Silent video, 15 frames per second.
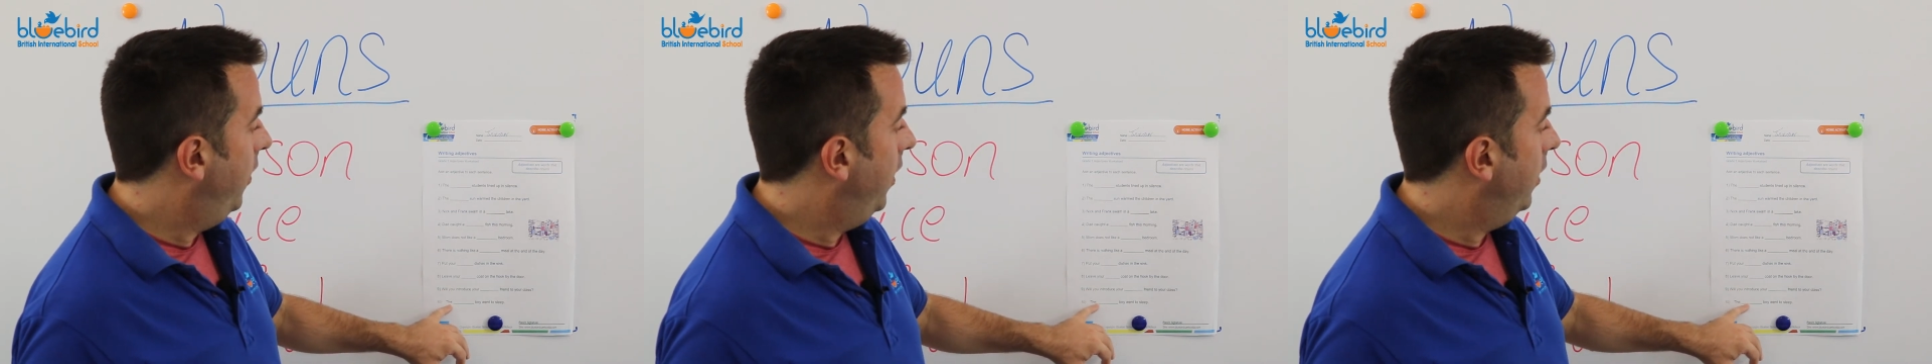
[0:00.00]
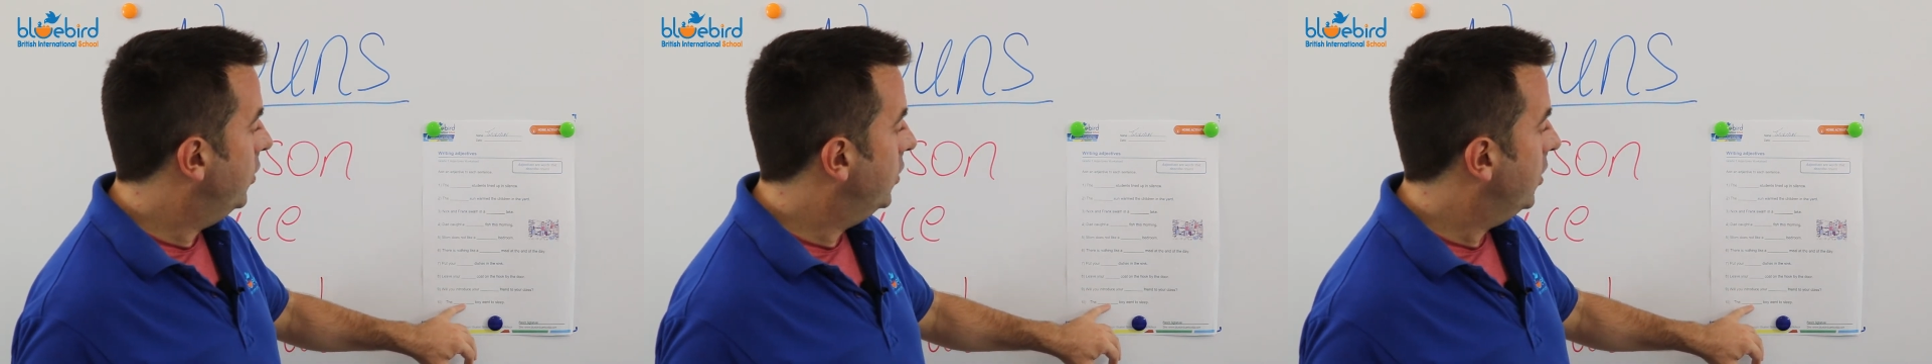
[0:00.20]

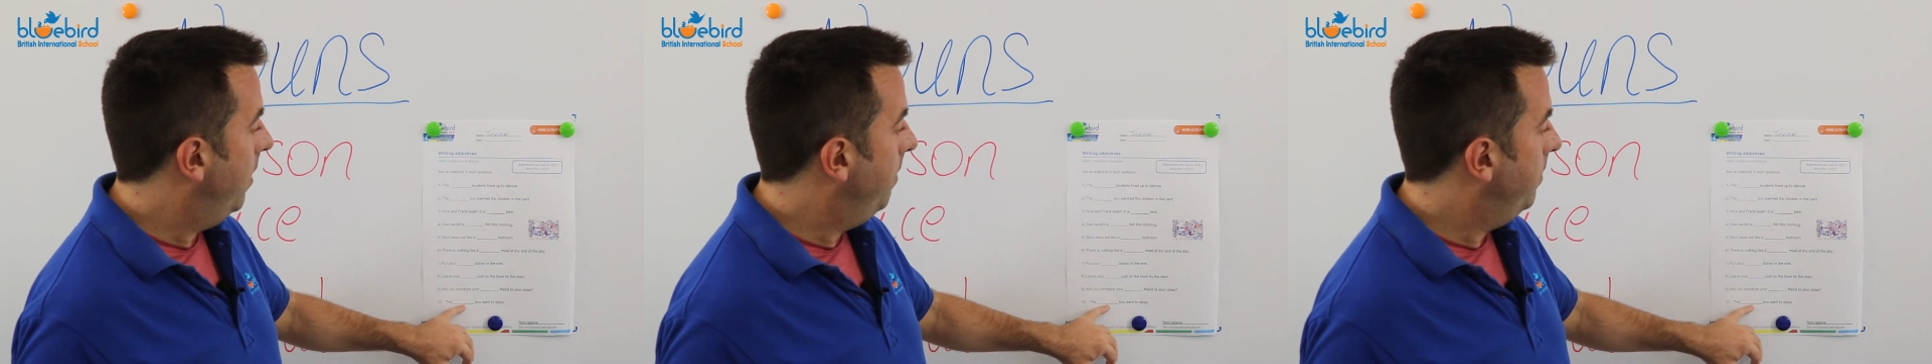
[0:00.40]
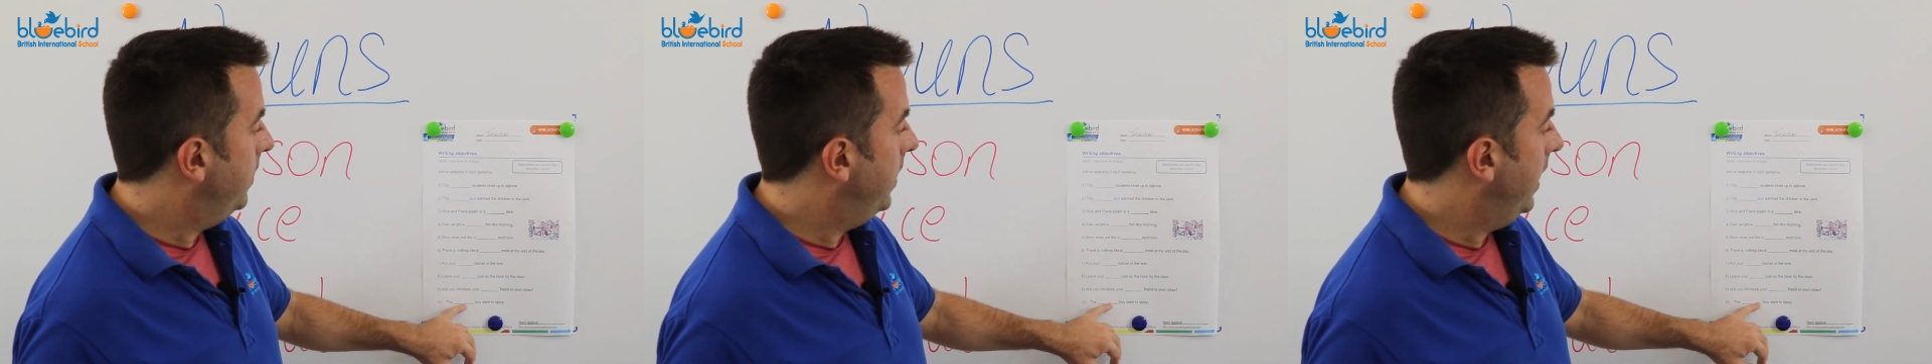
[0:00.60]
the
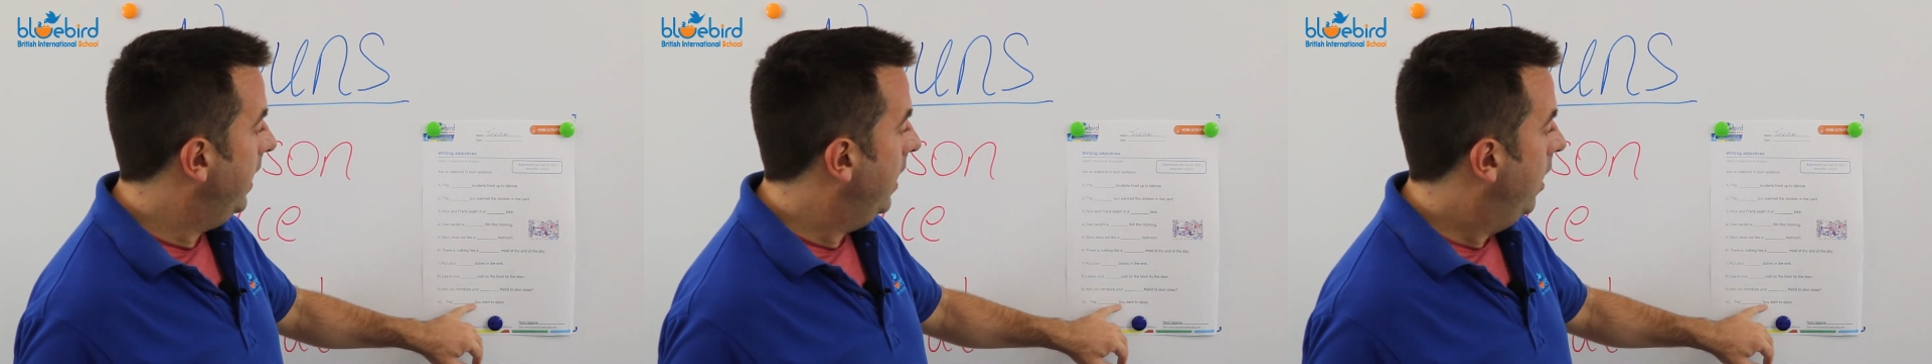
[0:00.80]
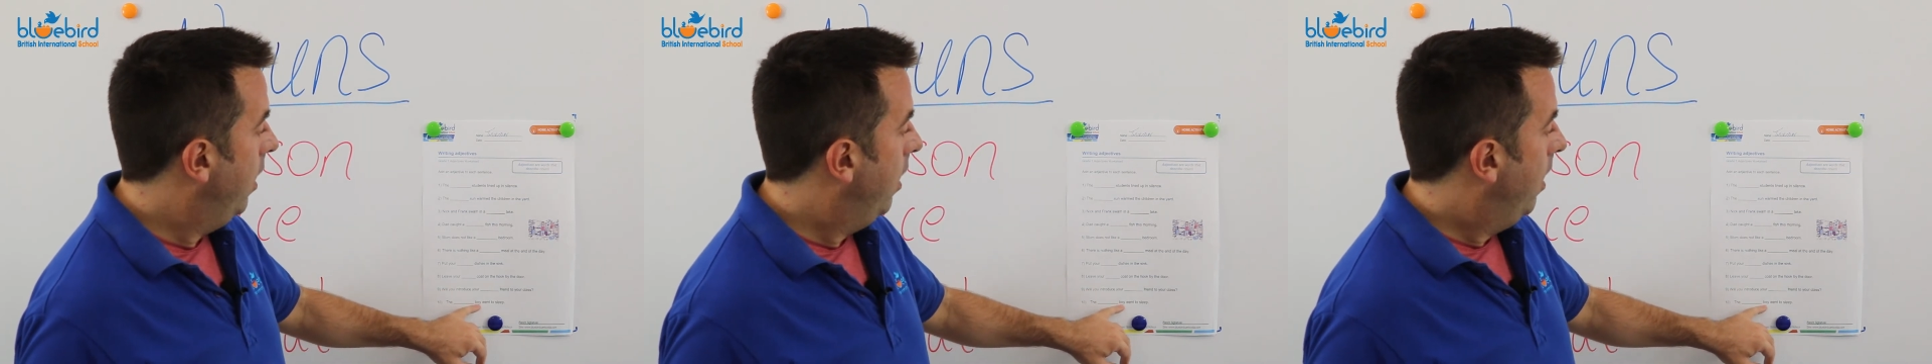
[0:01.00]

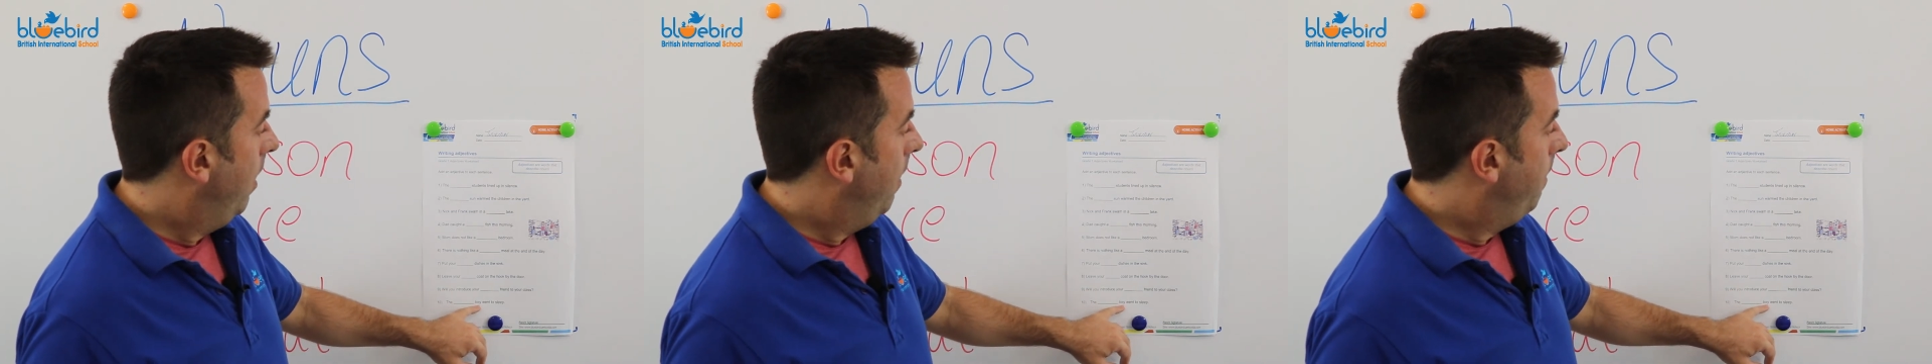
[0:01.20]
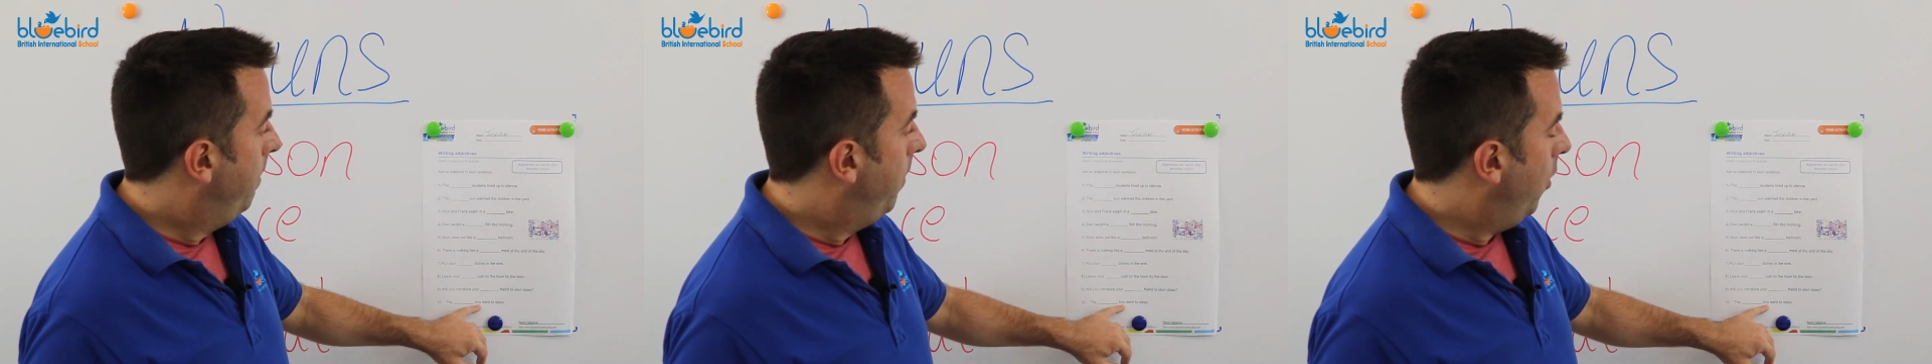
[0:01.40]
something
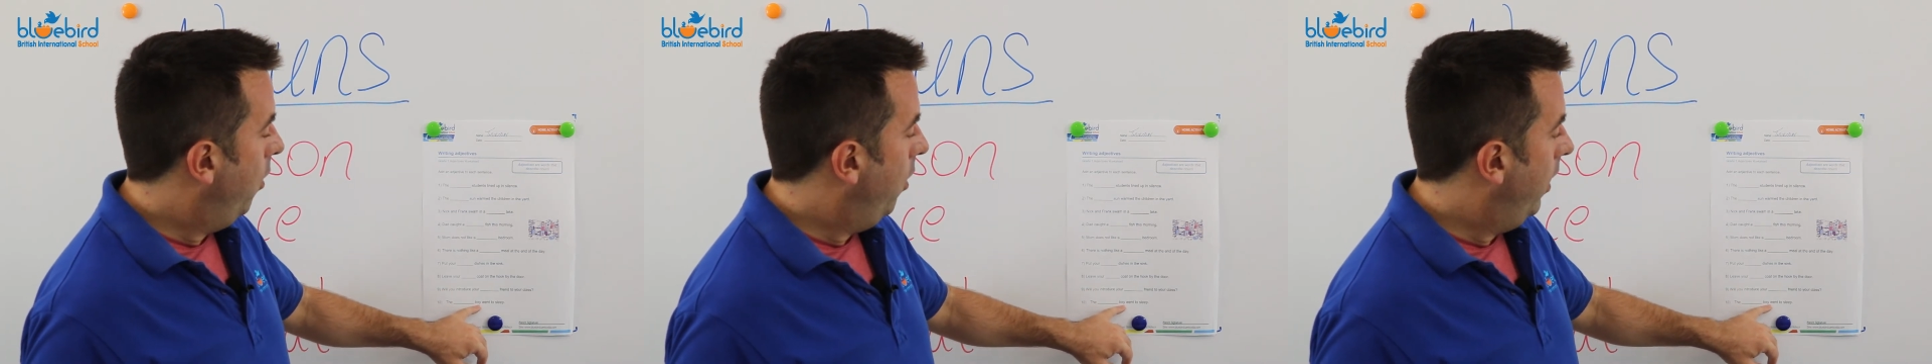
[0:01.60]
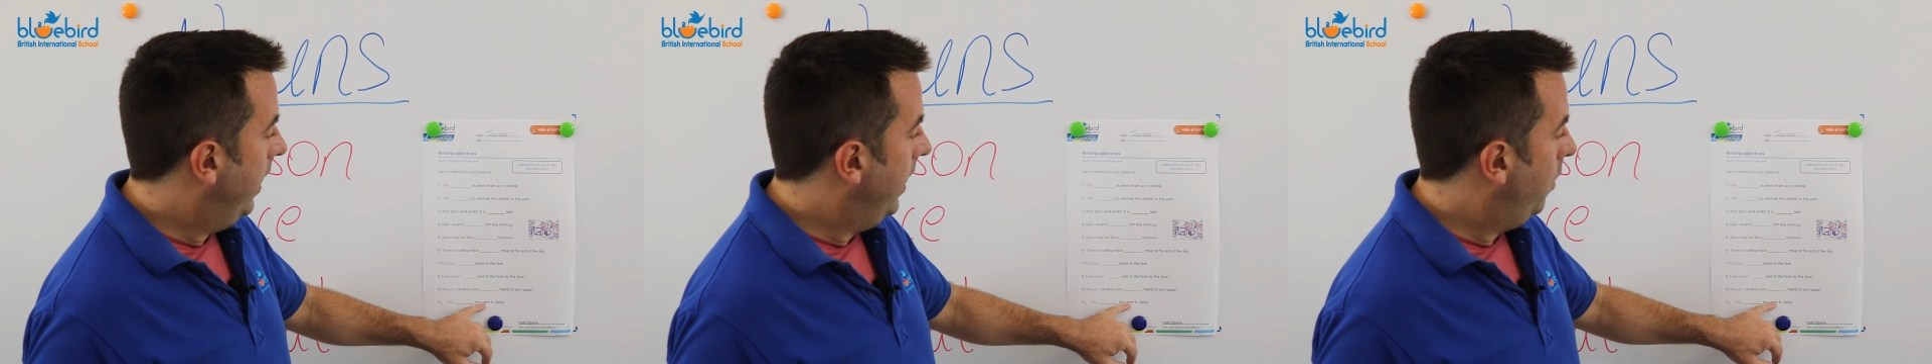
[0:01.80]

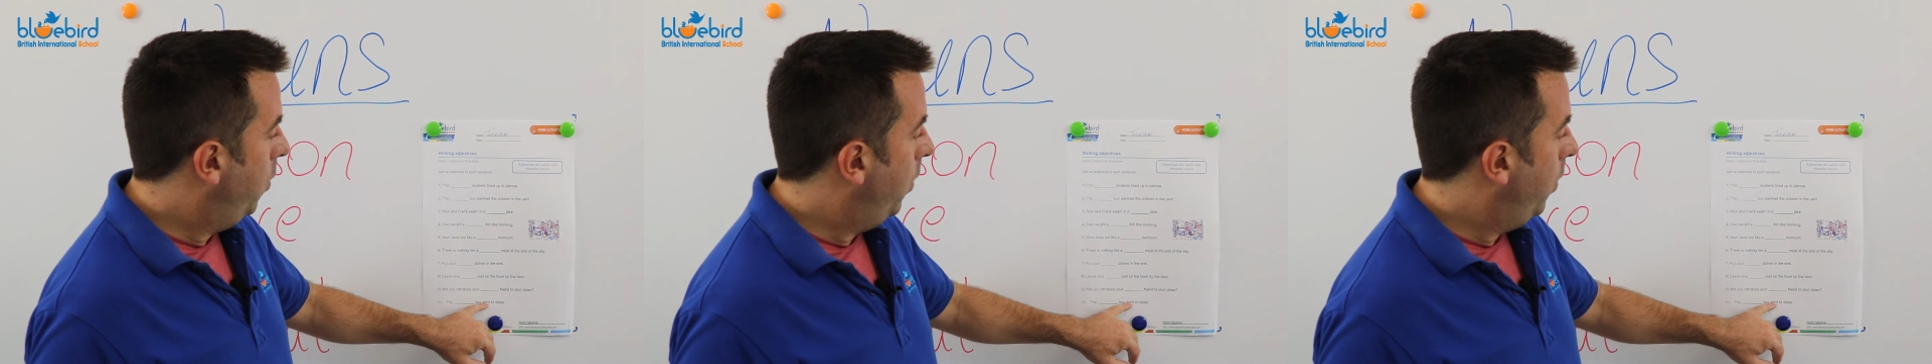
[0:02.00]
boy